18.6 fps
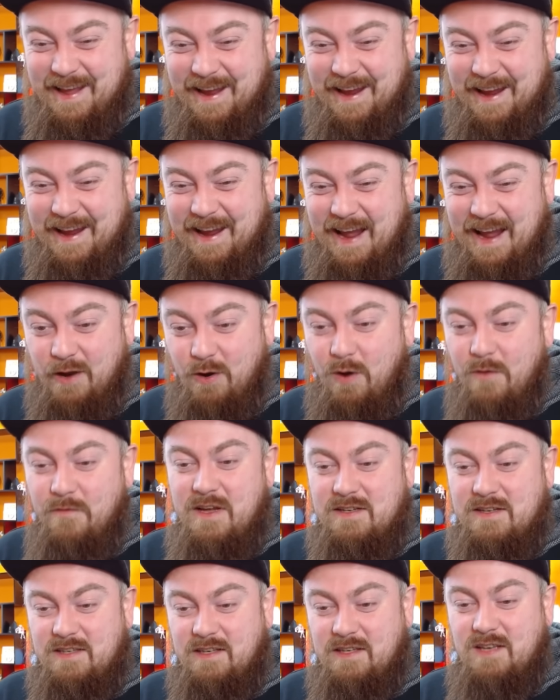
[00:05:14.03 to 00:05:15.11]
An
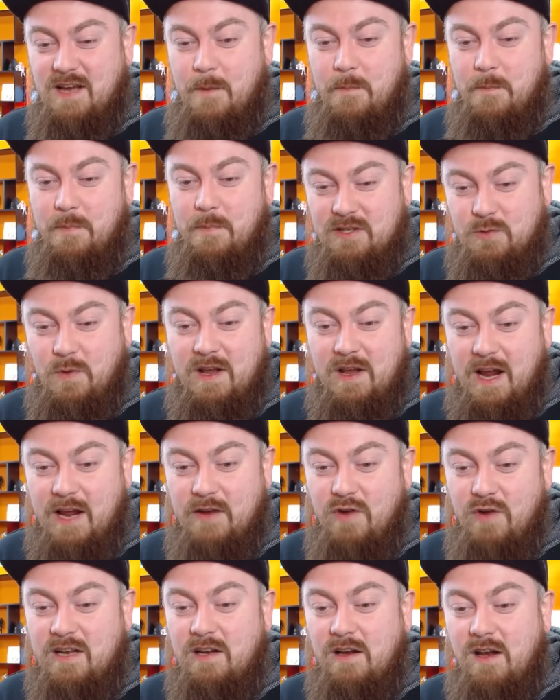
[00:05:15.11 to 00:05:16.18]
obvious example is where I
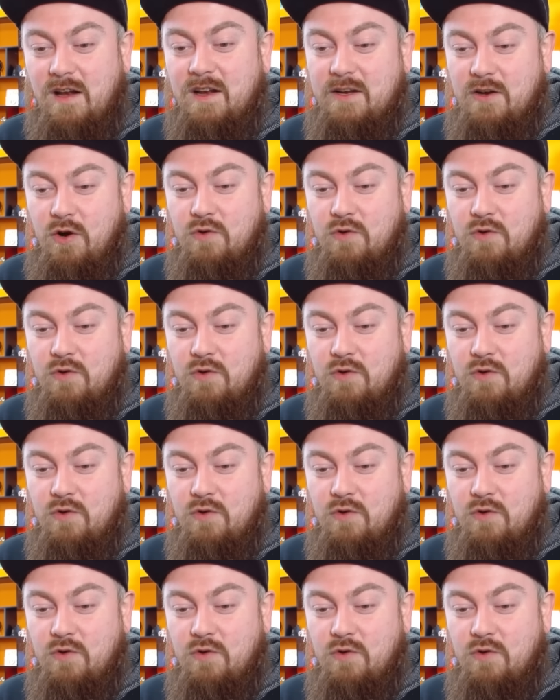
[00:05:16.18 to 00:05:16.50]
regularly